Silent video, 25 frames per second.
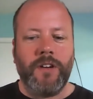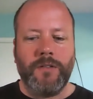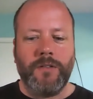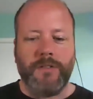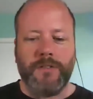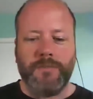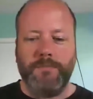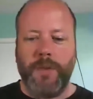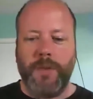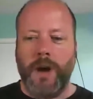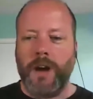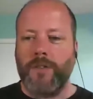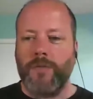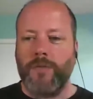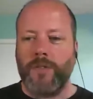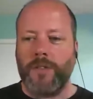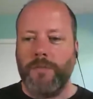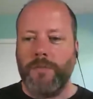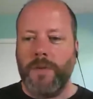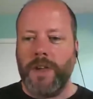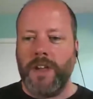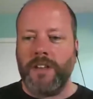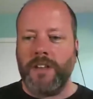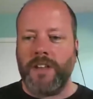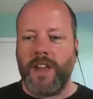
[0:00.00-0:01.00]
just bunk with
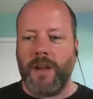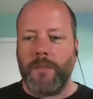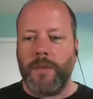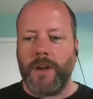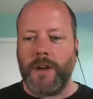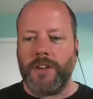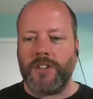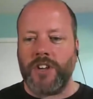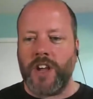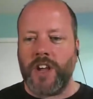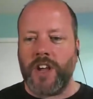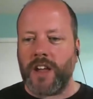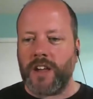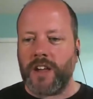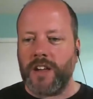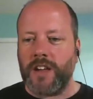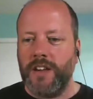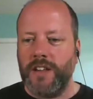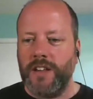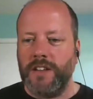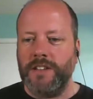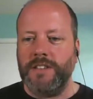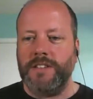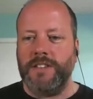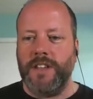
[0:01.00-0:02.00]
me and get my check.
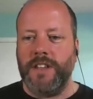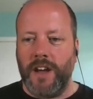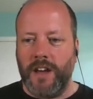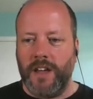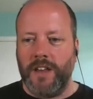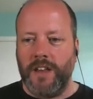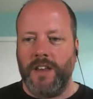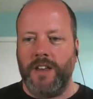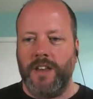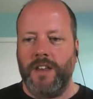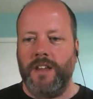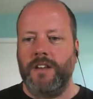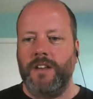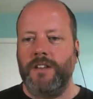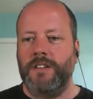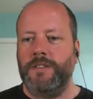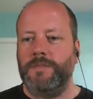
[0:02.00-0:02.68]
Done.